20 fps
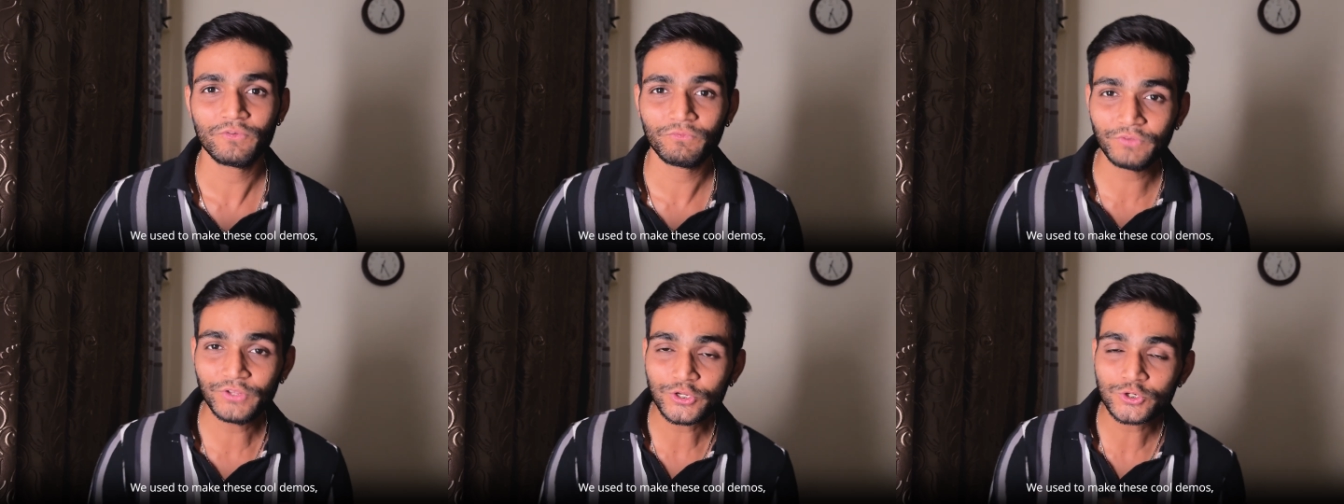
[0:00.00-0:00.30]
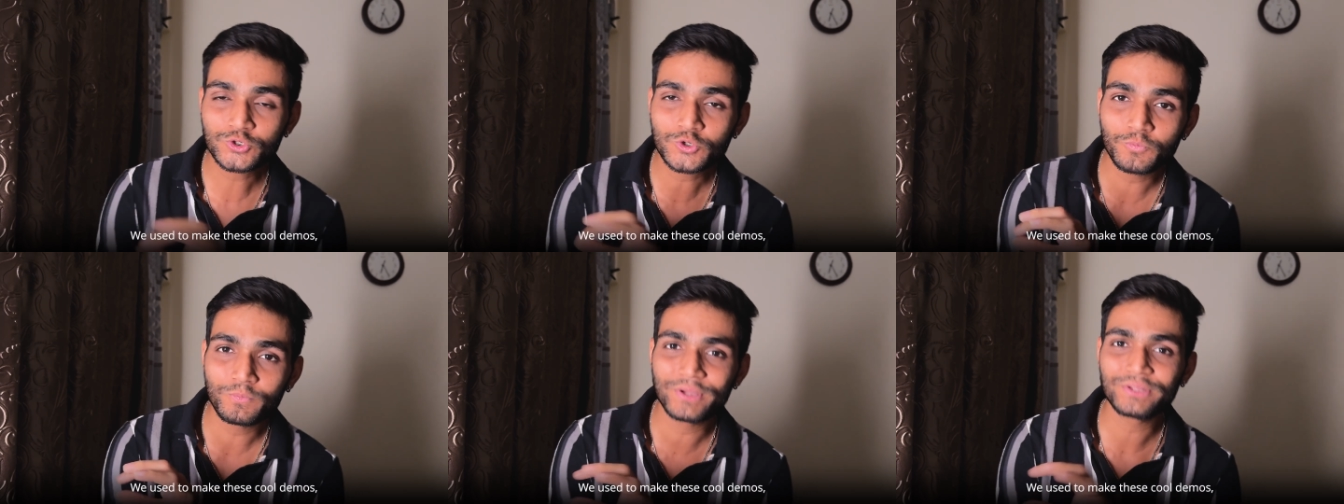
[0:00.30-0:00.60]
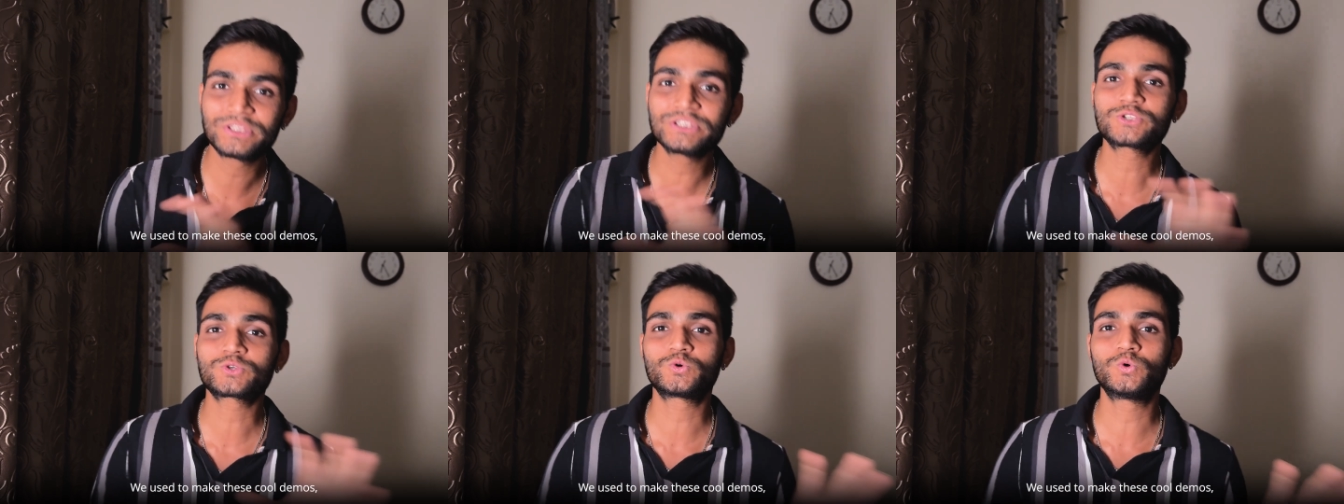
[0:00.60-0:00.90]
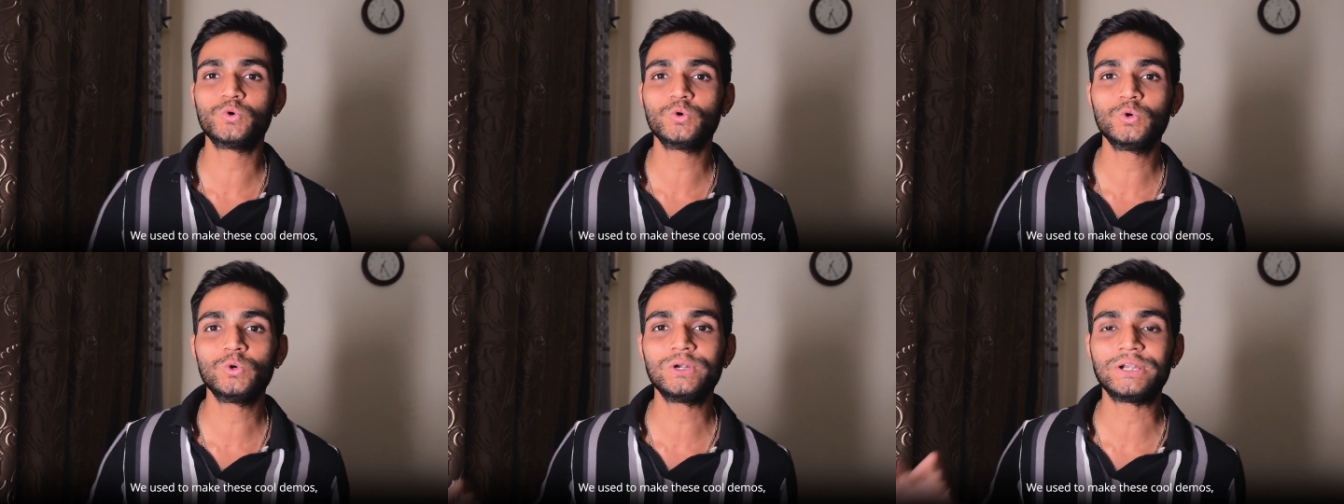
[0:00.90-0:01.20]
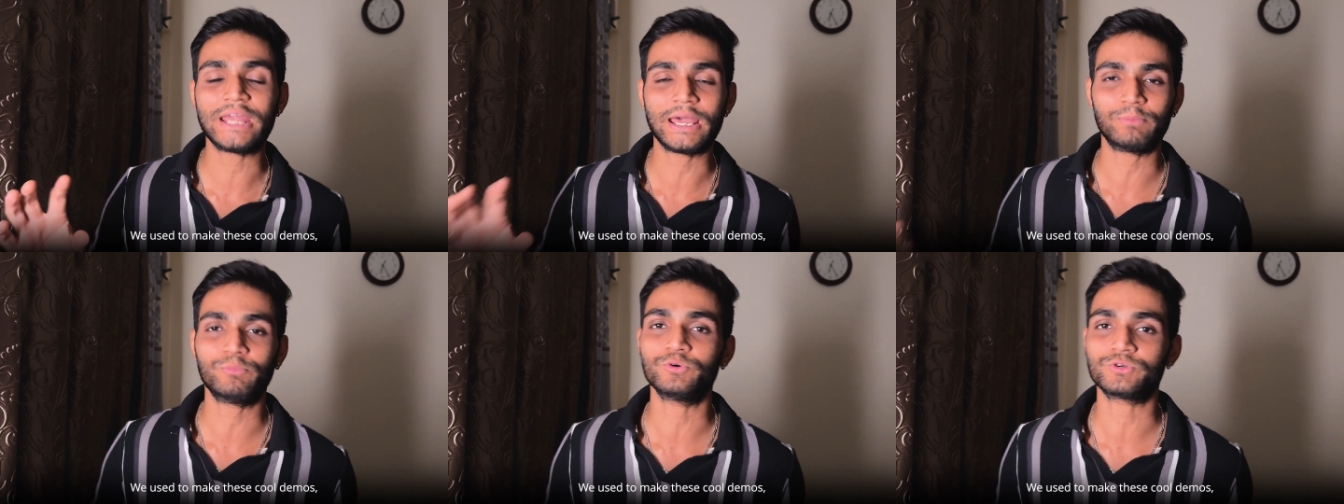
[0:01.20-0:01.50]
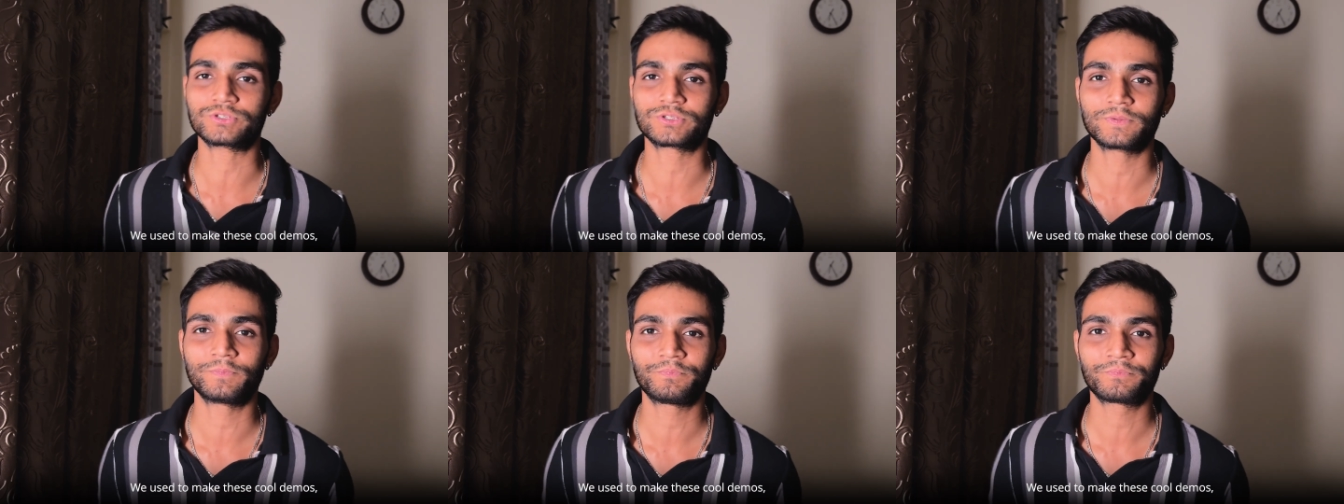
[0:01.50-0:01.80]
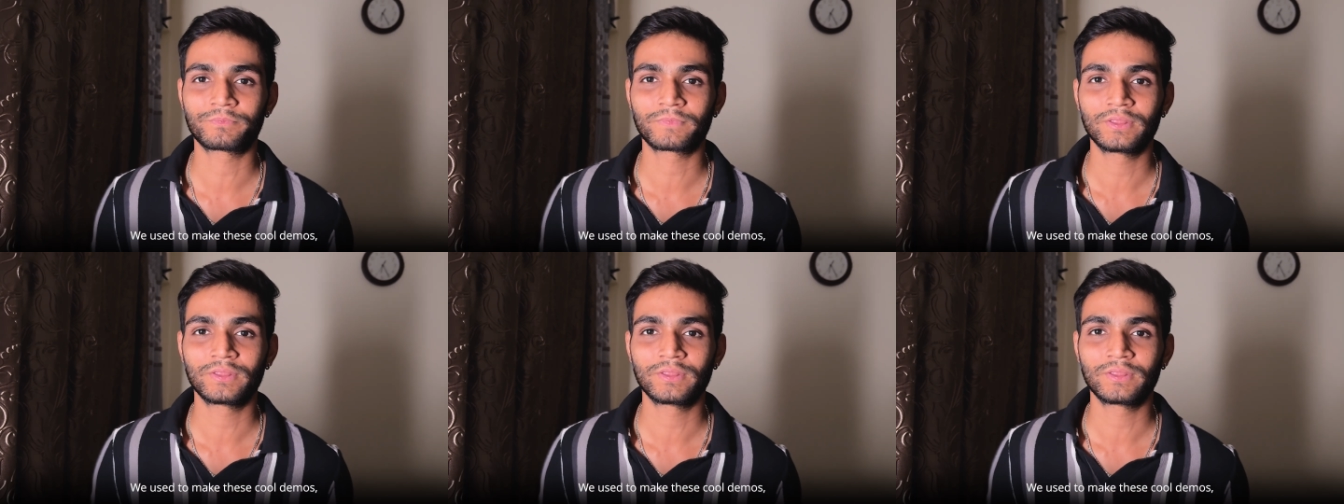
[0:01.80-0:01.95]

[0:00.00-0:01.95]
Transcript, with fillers: we used to make these cool demos,